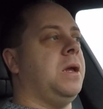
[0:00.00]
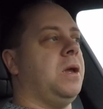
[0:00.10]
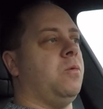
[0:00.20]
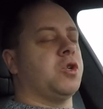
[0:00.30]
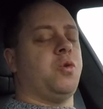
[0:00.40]

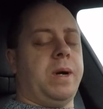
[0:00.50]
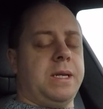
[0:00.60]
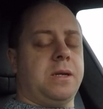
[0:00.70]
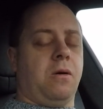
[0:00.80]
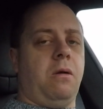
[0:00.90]
was
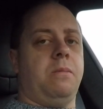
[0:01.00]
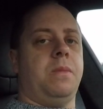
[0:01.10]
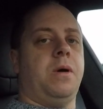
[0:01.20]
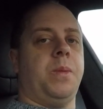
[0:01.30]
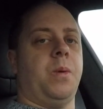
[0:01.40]
quite calm
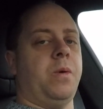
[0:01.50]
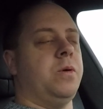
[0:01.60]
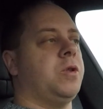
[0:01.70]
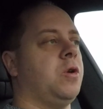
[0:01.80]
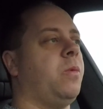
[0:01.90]
on the
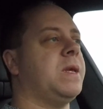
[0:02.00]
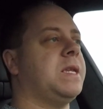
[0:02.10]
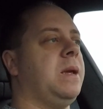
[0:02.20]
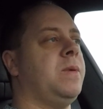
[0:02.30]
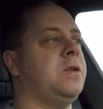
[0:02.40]
road, so I
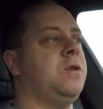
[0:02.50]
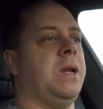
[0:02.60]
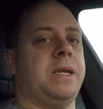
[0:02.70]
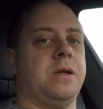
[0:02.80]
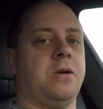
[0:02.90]
was able to
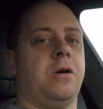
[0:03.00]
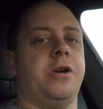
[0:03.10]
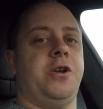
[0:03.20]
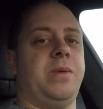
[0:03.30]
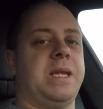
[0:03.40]
let the car
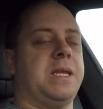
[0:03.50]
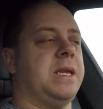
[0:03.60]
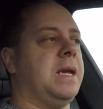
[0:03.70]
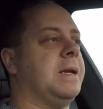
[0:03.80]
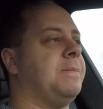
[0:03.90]
do its
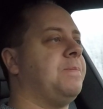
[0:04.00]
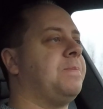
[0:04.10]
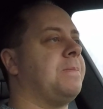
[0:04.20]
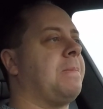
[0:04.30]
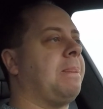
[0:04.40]
thing.
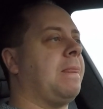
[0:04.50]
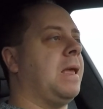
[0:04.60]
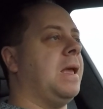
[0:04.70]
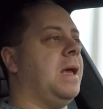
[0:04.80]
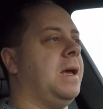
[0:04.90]

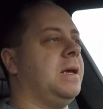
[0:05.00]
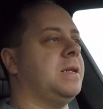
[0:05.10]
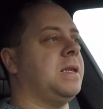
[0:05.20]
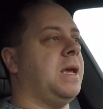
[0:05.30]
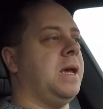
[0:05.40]

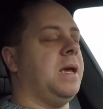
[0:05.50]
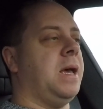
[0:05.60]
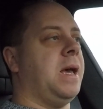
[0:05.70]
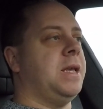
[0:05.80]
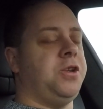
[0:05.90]
And
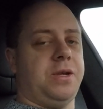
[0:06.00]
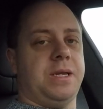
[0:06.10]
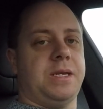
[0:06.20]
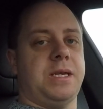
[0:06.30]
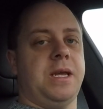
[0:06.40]
as you
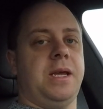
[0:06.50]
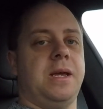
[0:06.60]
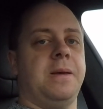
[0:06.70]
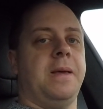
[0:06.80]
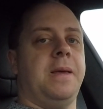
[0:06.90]
can see
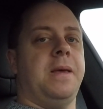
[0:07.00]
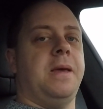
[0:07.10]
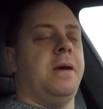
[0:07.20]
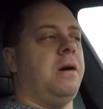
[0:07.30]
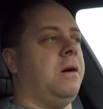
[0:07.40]

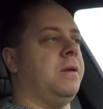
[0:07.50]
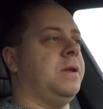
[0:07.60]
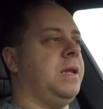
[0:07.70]
on